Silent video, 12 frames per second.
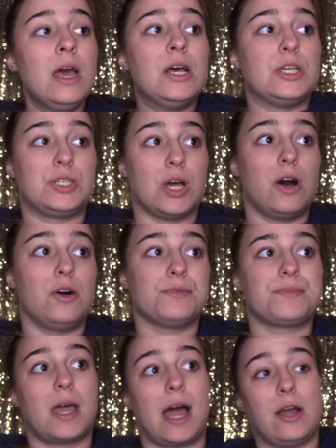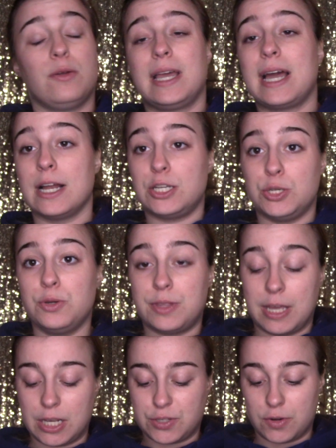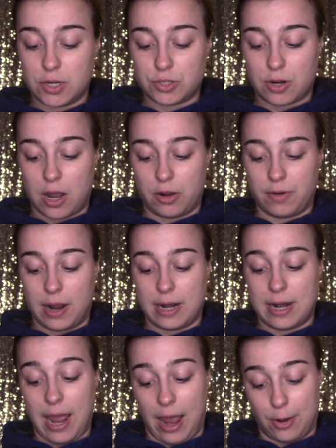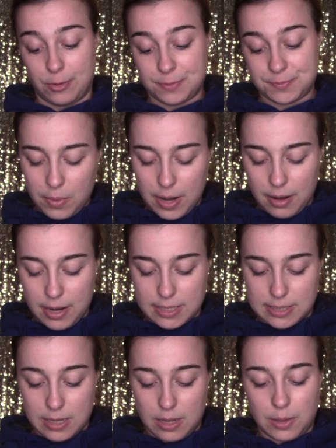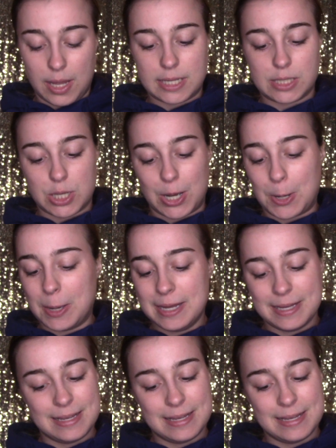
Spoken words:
So I only got 2 things for a trial run. Now, where is it? Let's go.